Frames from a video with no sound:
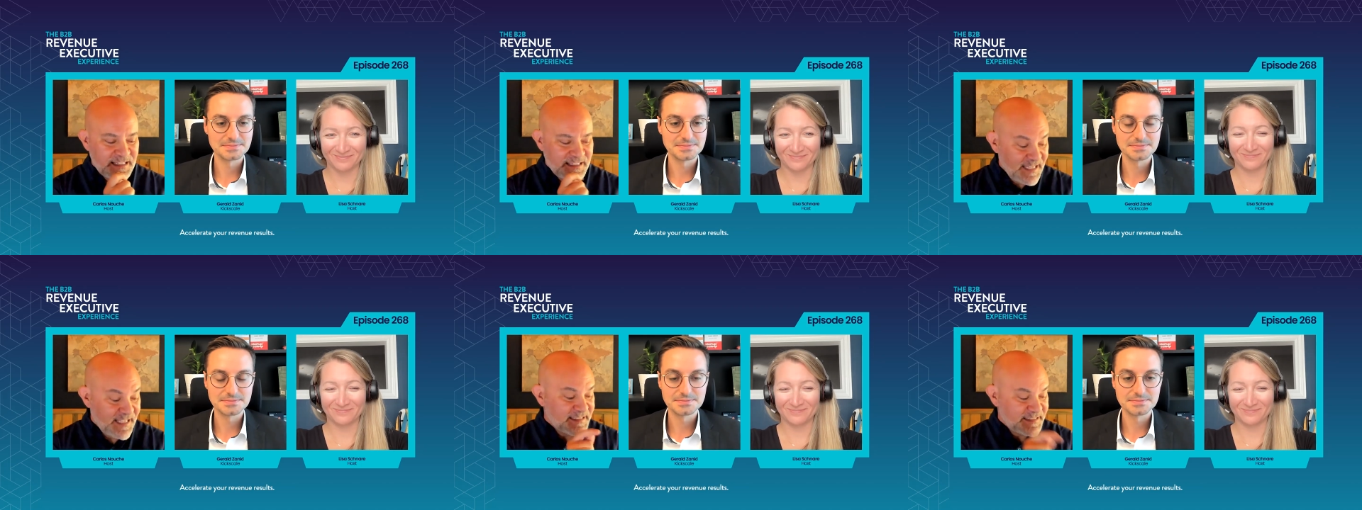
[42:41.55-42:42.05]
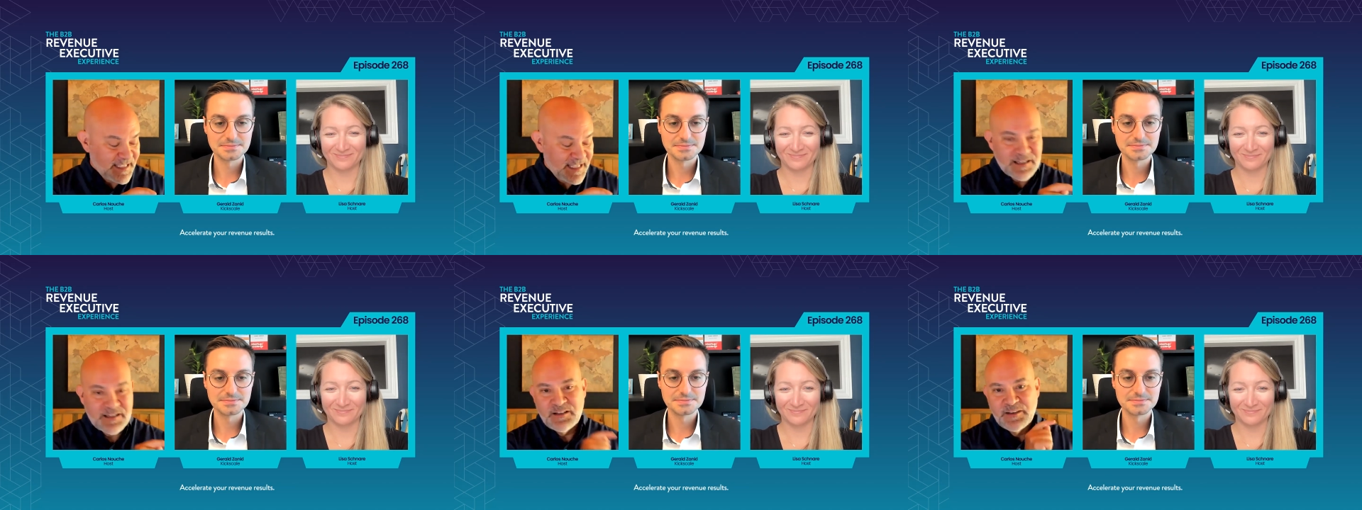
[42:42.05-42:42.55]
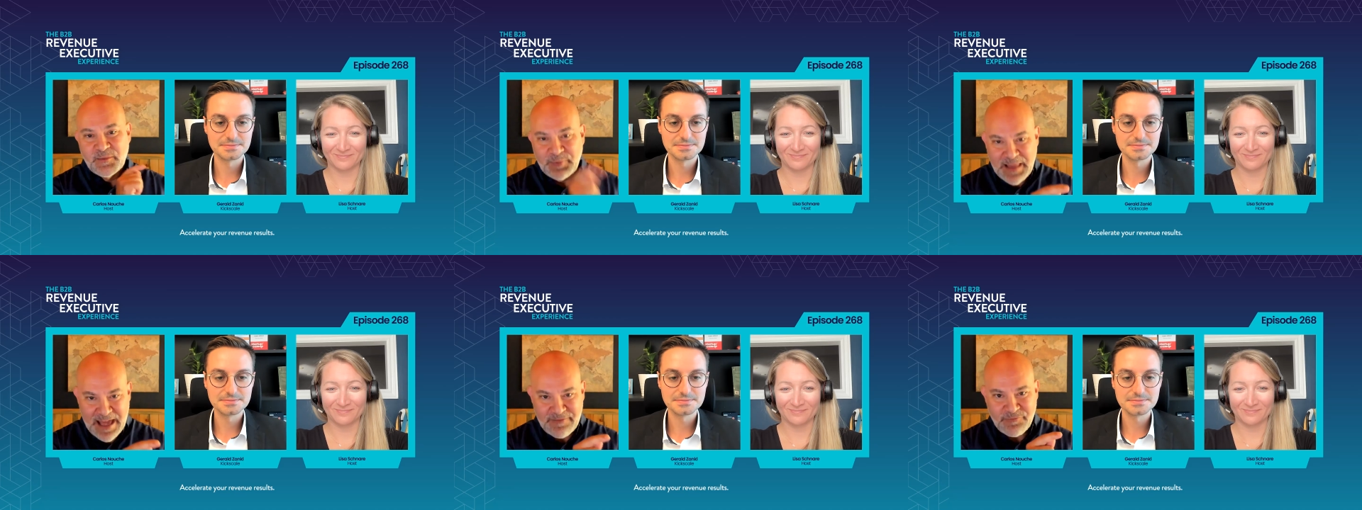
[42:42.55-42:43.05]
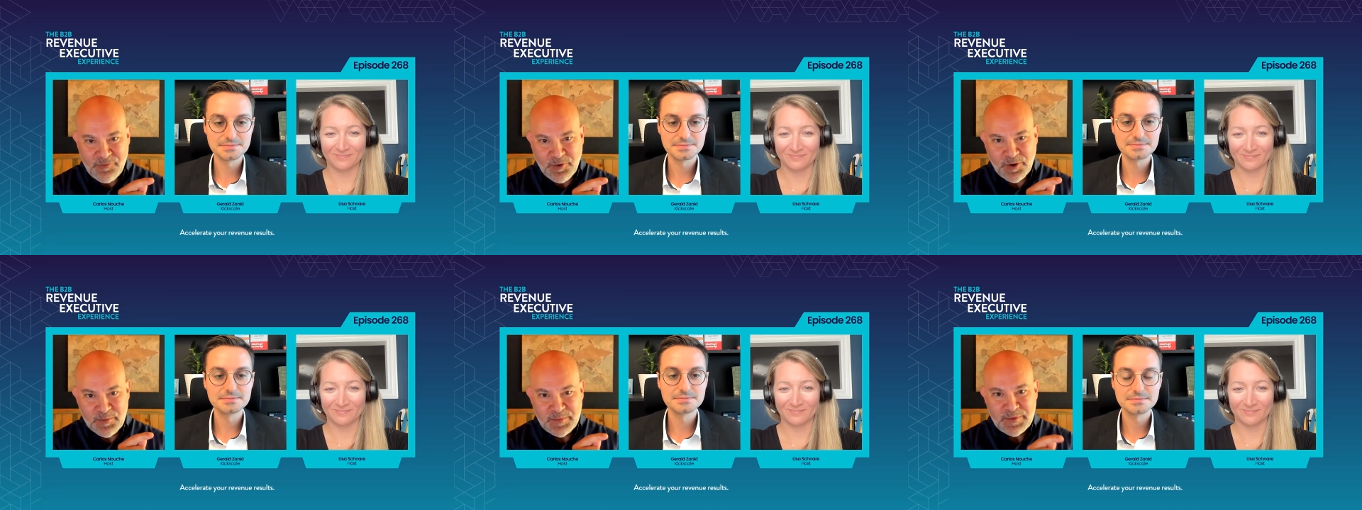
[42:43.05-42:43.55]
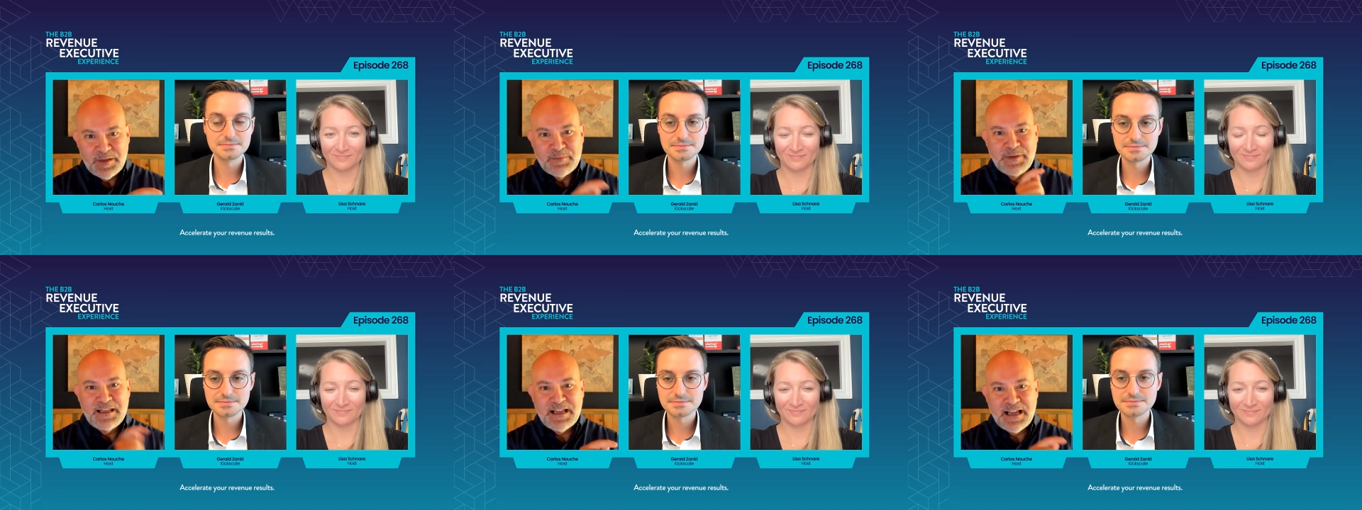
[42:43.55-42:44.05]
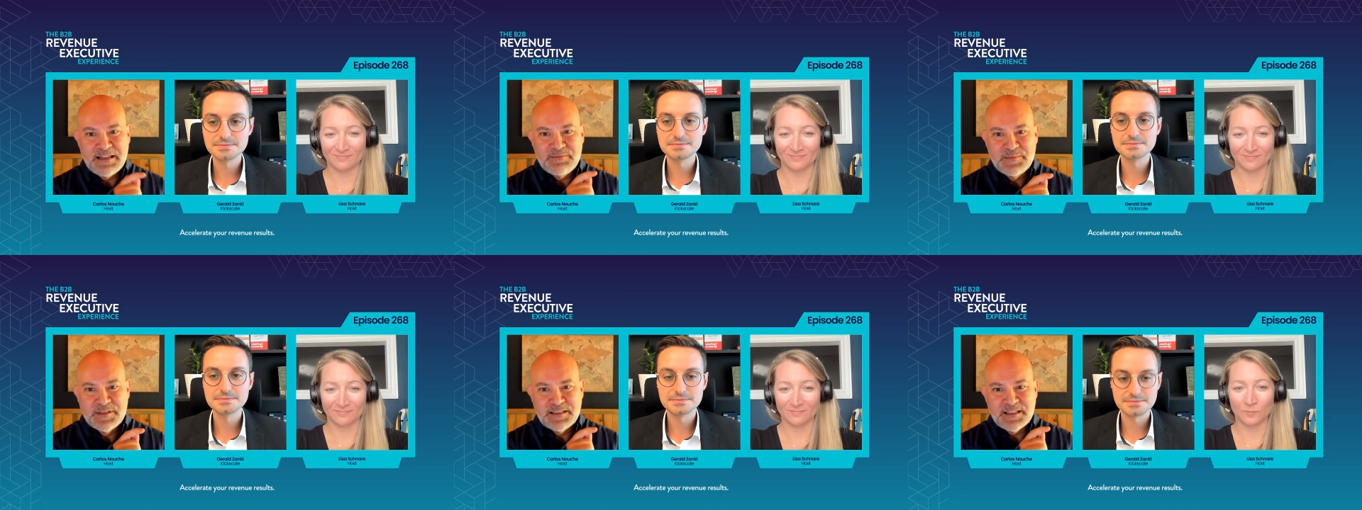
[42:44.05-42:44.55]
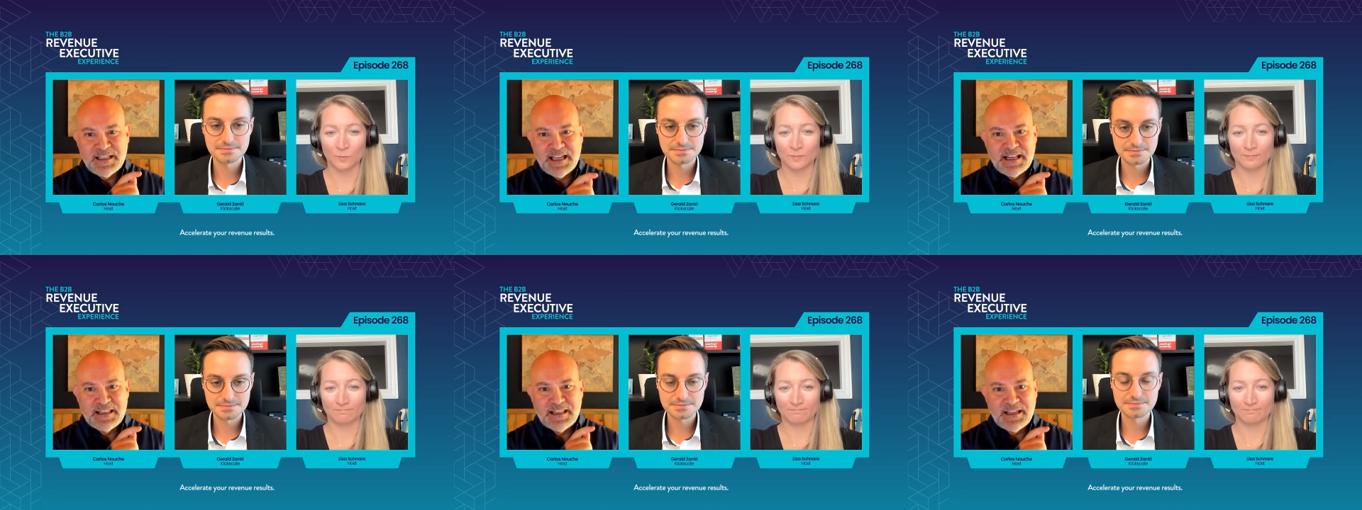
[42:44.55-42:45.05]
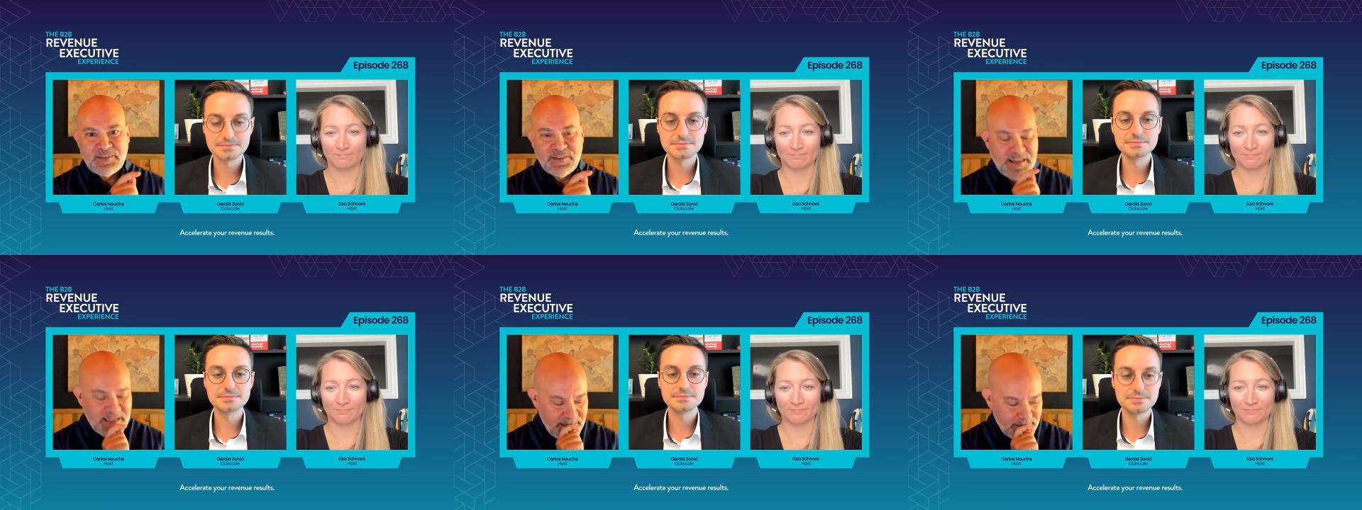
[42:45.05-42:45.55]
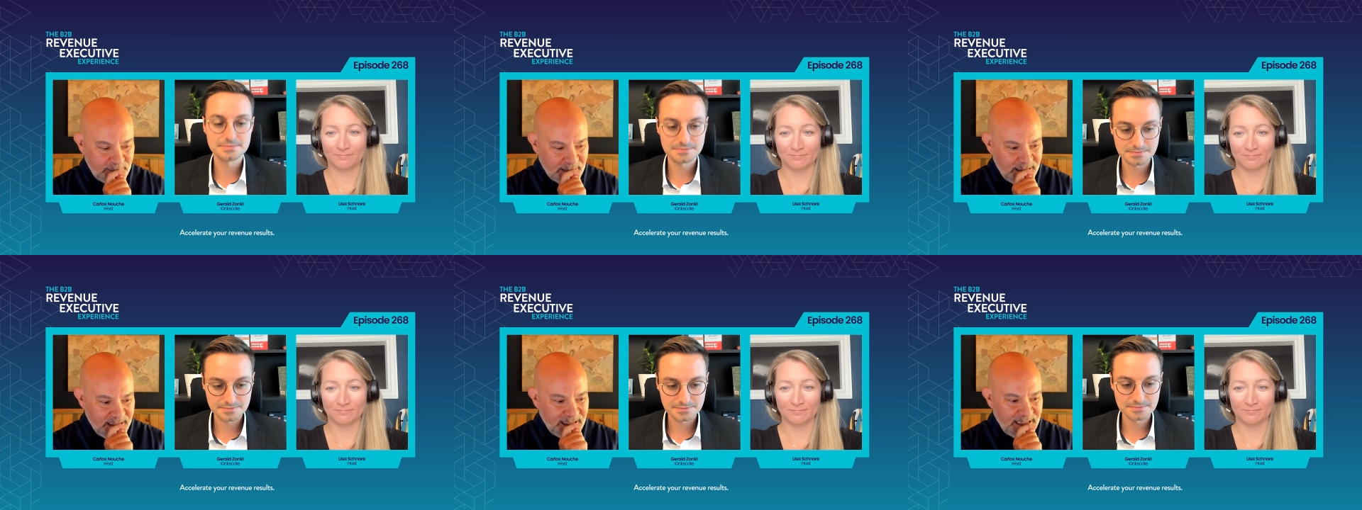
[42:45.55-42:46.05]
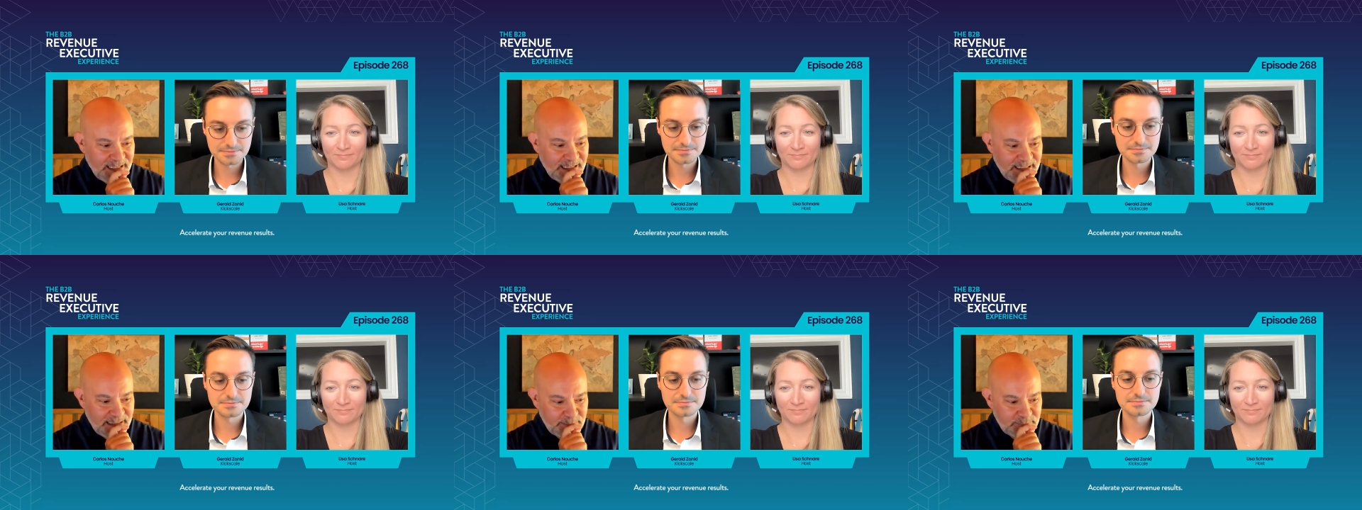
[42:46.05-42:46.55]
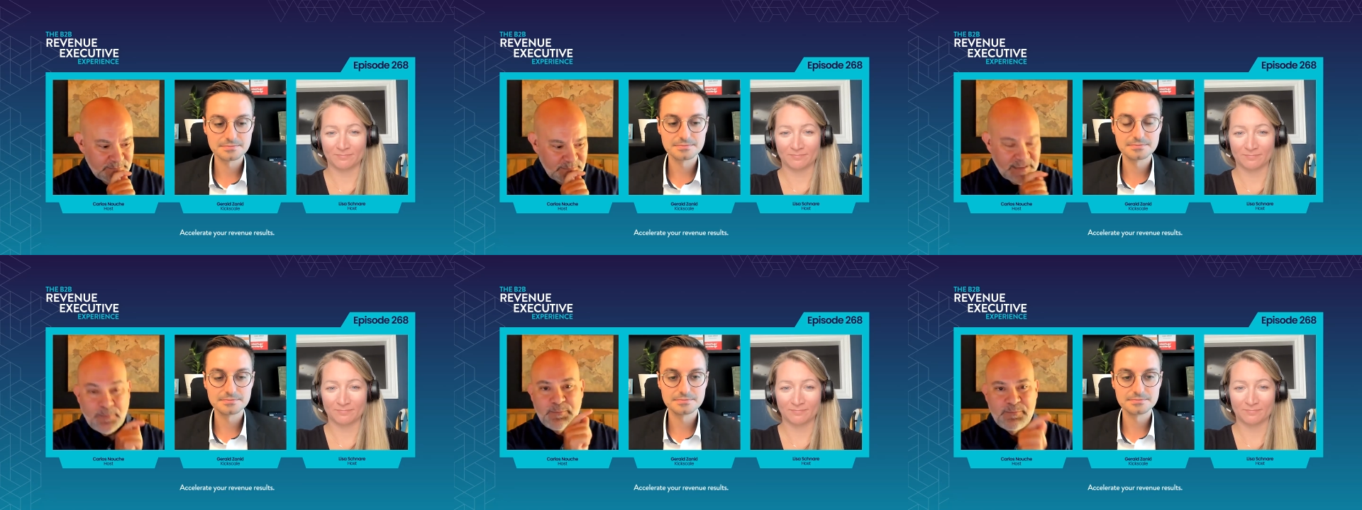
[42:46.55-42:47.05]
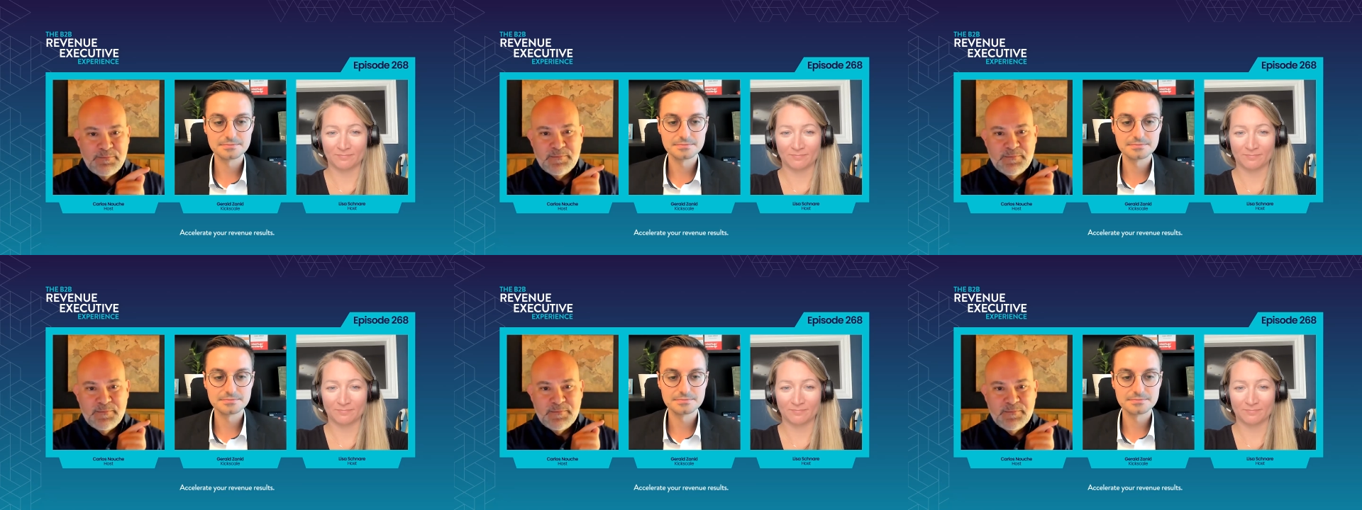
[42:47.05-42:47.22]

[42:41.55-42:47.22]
Speaker 1: Kickscale the platform becomes kind of like the um, the